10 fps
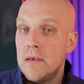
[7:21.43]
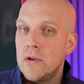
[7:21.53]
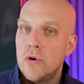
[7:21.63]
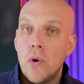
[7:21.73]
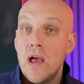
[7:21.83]
you
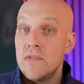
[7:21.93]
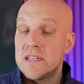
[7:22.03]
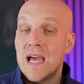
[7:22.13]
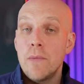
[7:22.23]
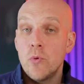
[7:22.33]
don't have the
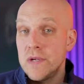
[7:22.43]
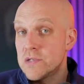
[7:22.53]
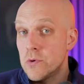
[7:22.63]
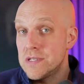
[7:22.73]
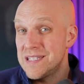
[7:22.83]
time or
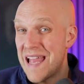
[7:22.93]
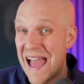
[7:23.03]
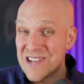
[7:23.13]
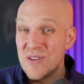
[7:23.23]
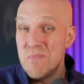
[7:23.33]
resources to
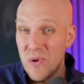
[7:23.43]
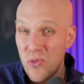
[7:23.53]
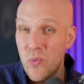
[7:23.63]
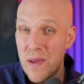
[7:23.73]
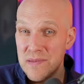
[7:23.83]
actually build the
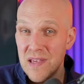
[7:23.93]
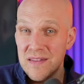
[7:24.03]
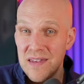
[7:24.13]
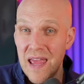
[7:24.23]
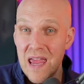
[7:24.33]
website
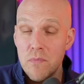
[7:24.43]
today,